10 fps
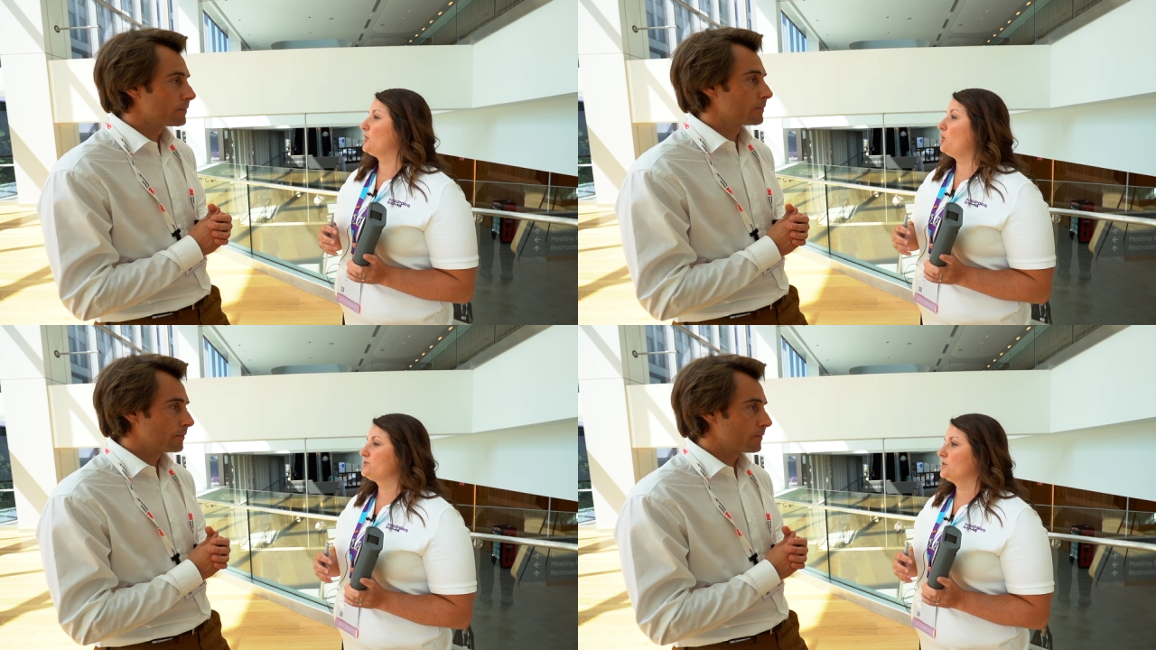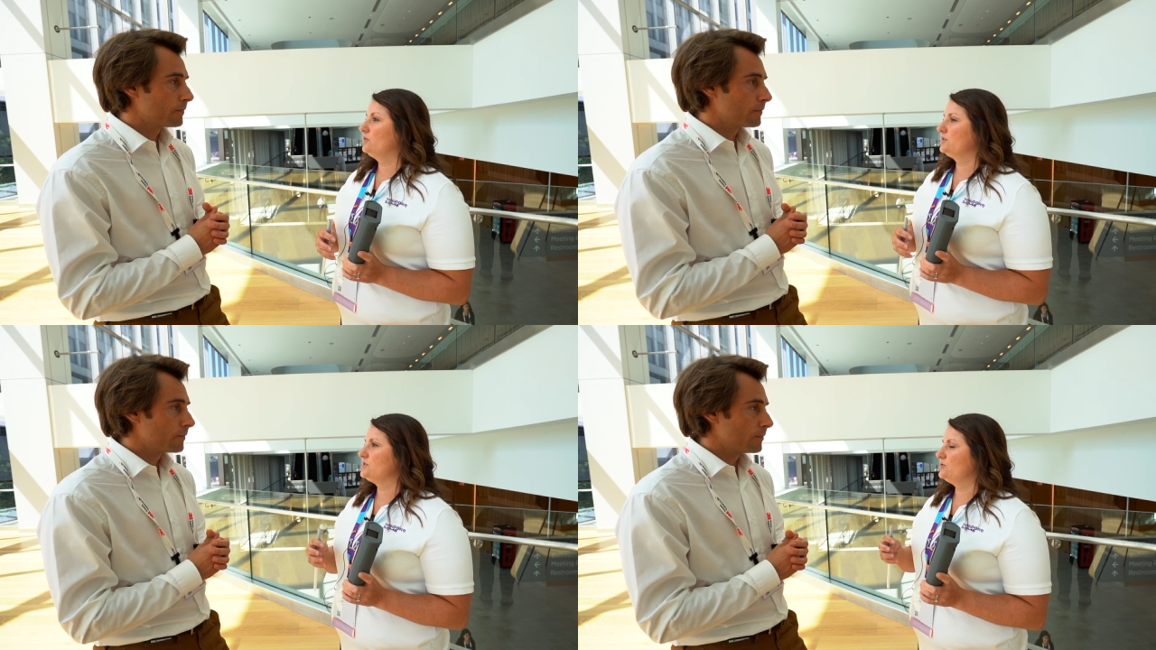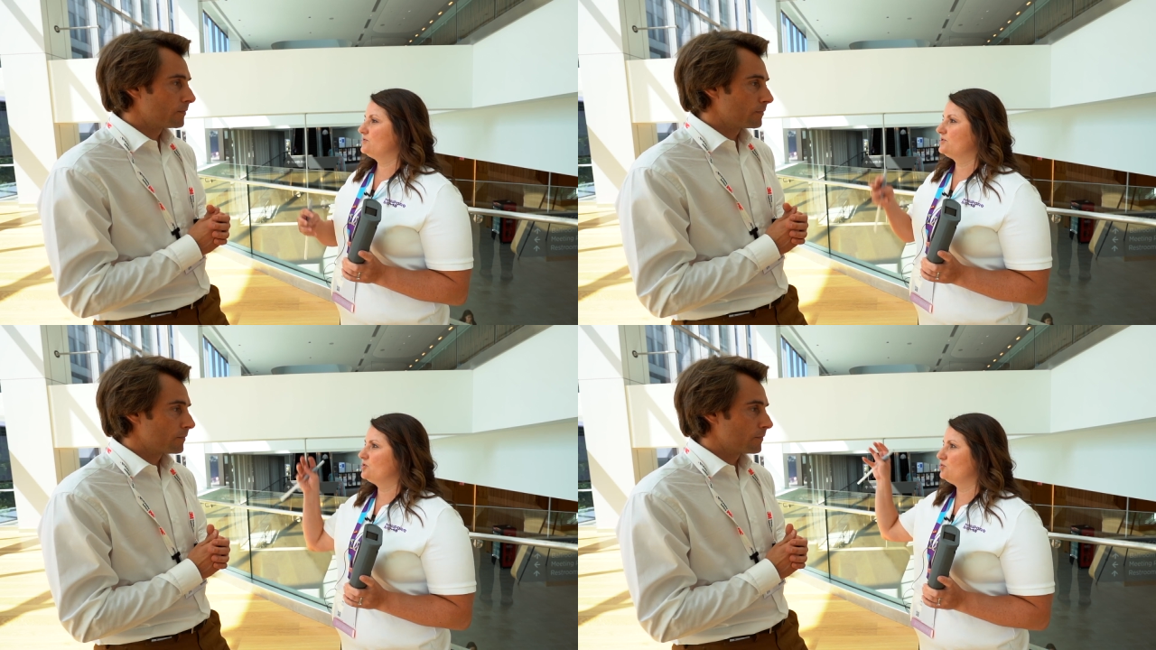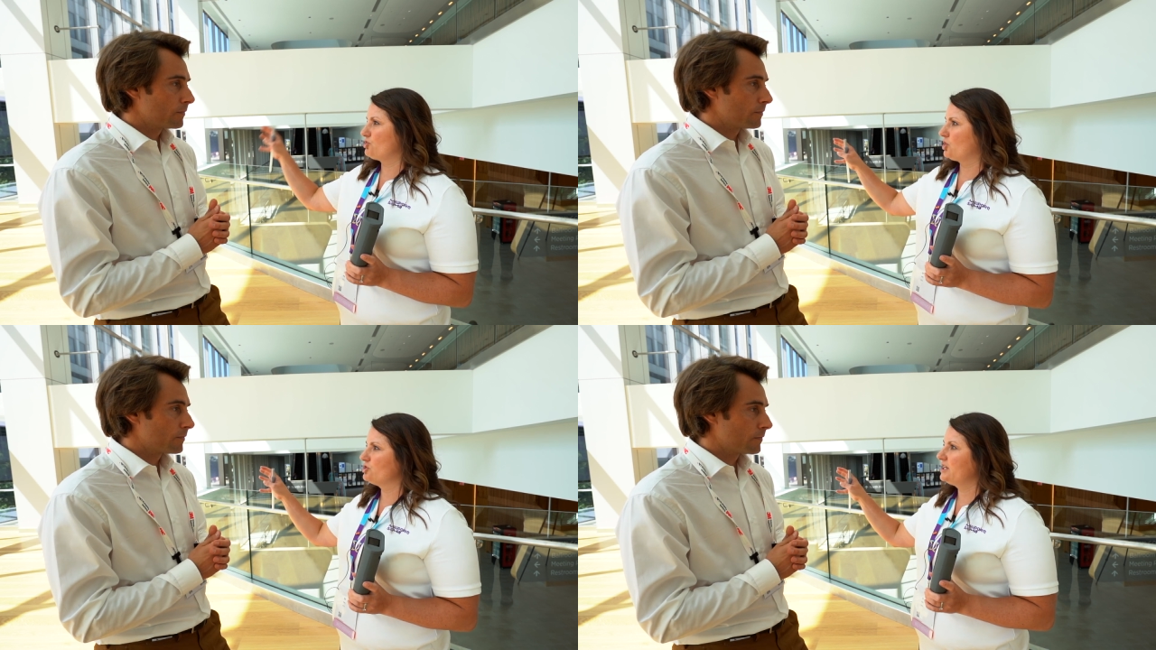Speaker 1: but also it's used to
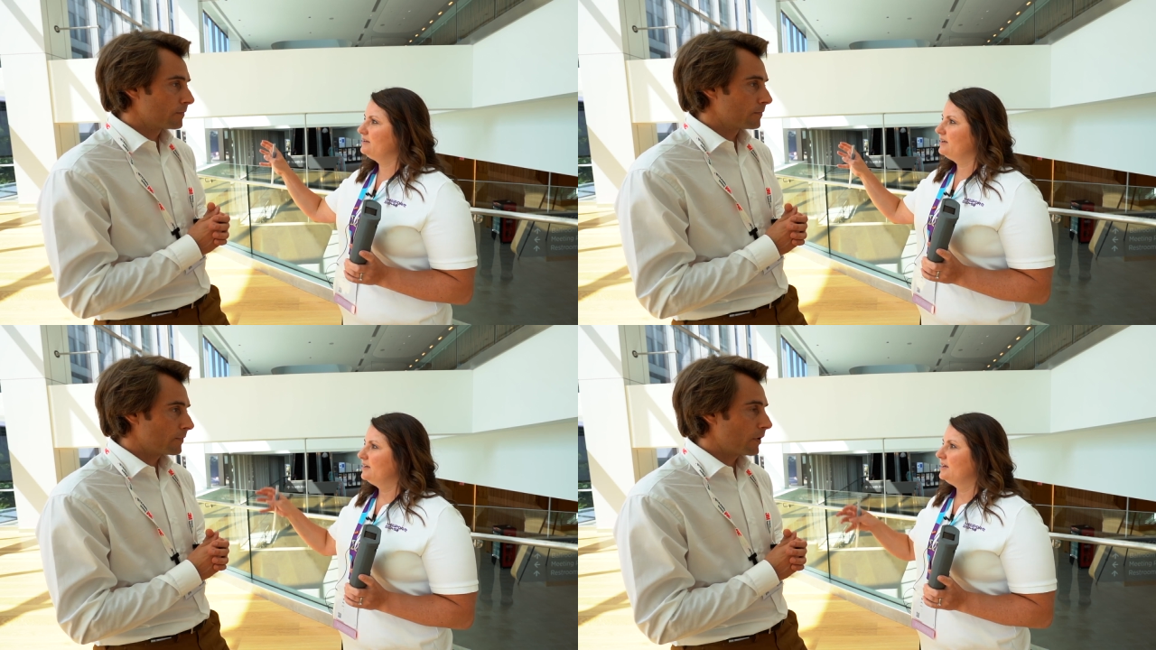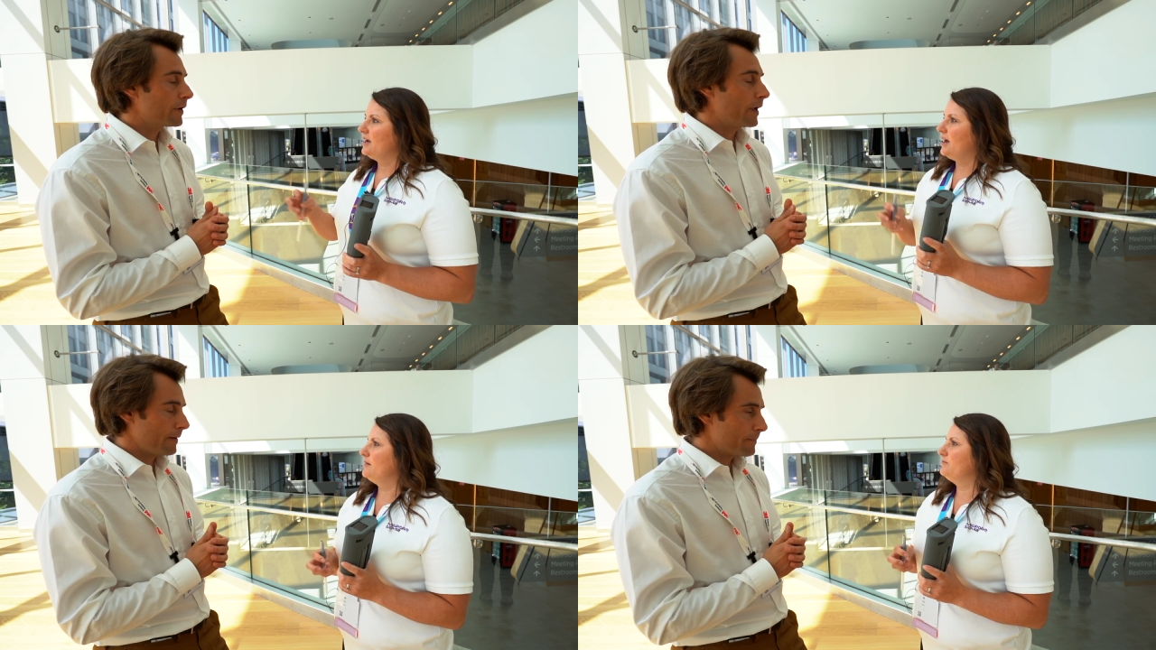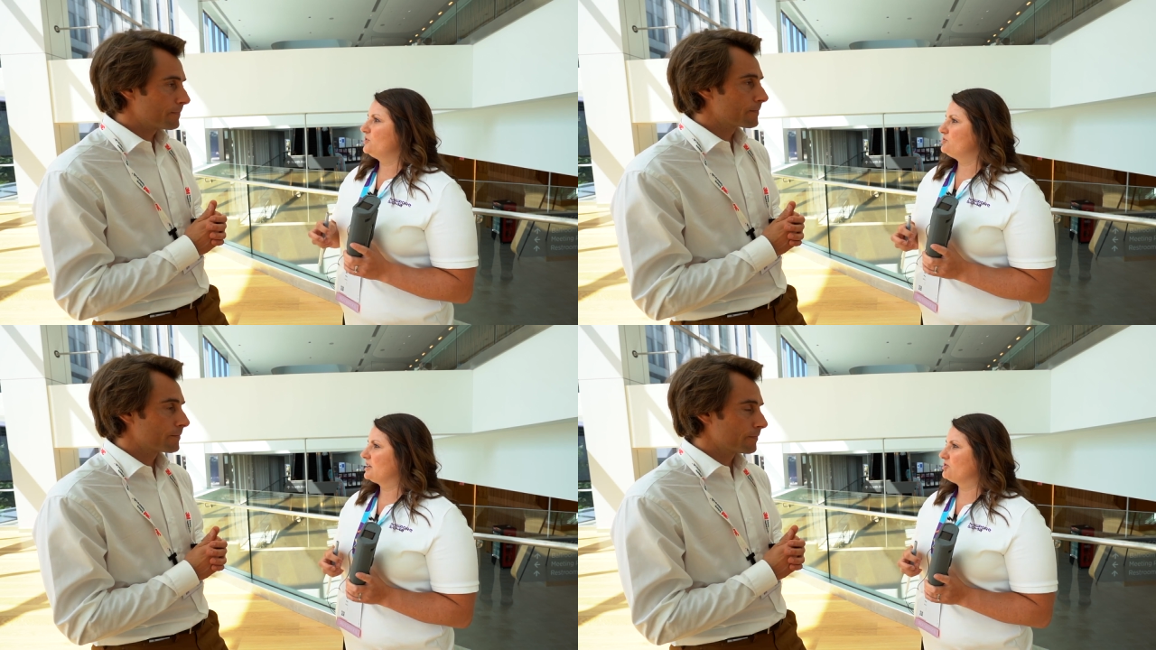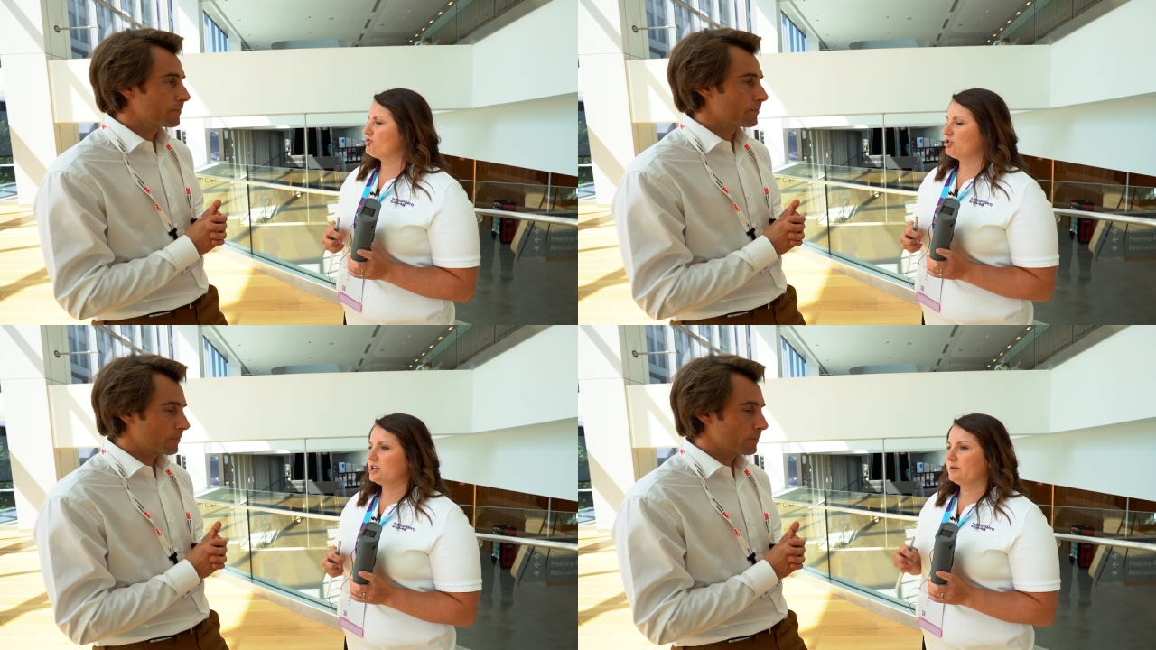charge it okay. um, using a
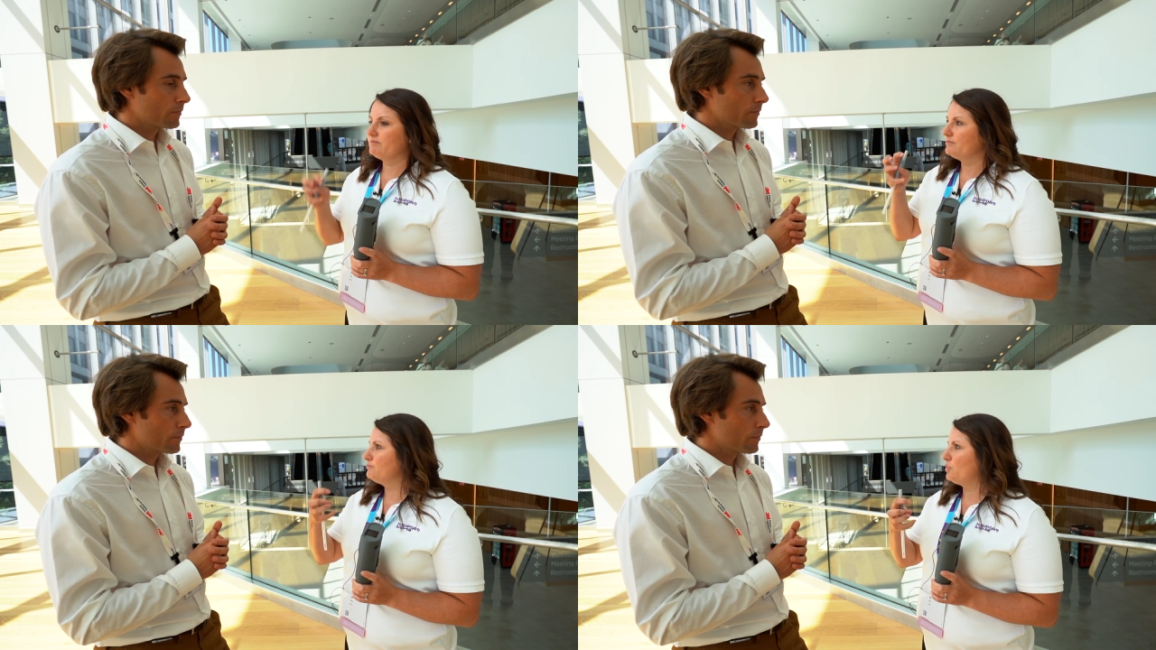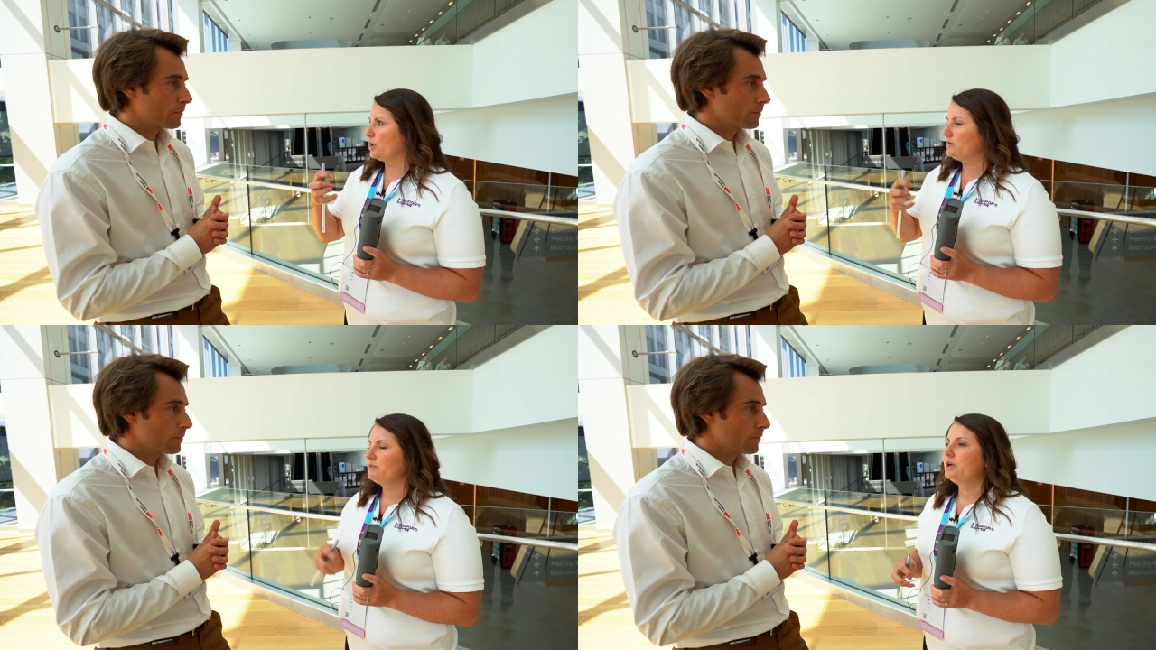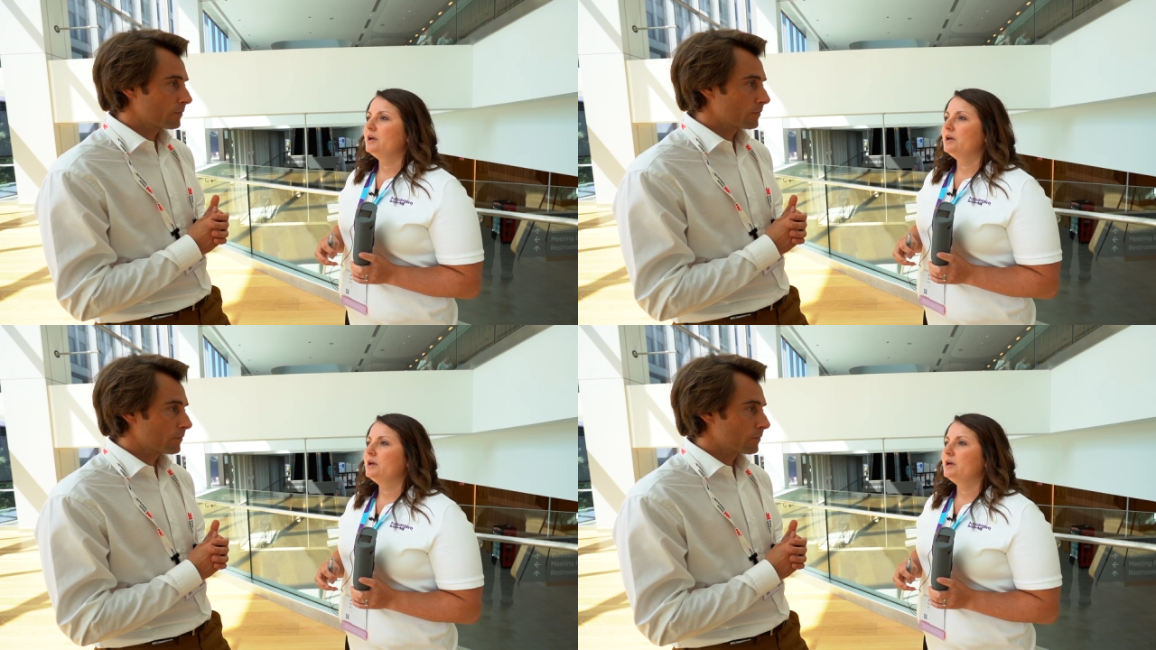charging port.